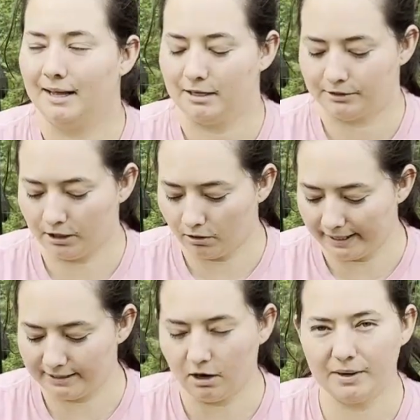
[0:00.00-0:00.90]
So
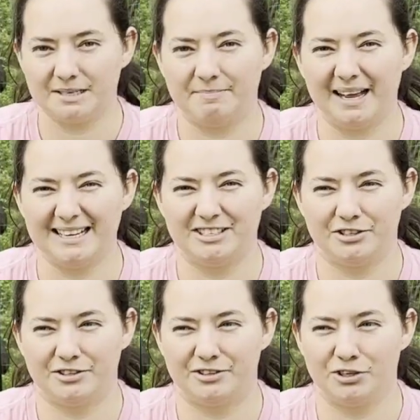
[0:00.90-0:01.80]
it's always best
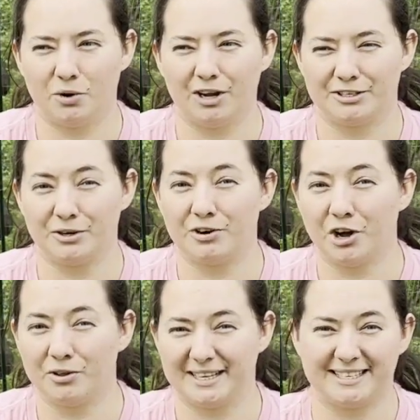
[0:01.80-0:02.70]
to also
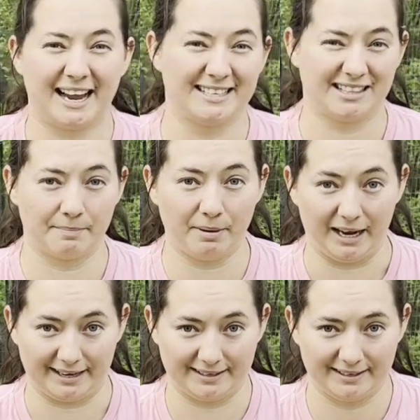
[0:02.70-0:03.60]
know the size of the buck.